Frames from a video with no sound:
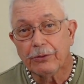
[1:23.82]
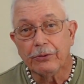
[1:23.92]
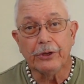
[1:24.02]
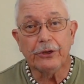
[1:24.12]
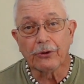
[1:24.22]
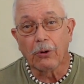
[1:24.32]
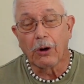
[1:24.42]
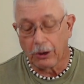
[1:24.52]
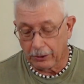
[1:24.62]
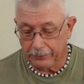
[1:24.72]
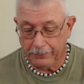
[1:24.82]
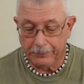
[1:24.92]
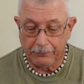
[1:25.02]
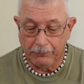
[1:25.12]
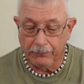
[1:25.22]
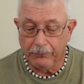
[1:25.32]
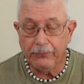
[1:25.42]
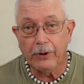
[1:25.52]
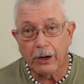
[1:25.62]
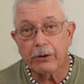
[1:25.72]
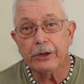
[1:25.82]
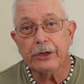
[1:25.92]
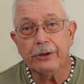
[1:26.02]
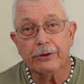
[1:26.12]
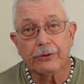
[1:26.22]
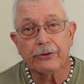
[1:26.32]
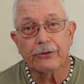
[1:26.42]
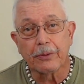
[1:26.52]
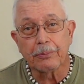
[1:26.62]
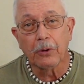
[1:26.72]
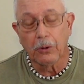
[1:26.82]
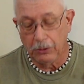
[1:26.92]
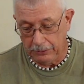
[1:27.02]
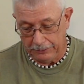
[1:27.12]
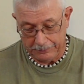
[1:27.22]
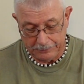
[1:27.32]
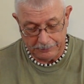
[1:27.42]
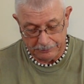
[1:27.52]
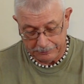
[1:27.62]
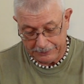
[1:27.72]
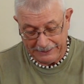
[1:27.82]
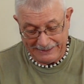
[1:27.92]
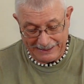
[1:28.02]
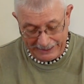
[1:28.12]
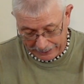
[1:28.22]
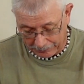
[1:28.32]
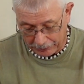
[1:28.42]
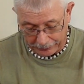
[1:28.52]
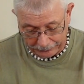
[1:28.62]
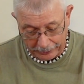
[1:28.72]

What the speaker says: These are very simple cameras.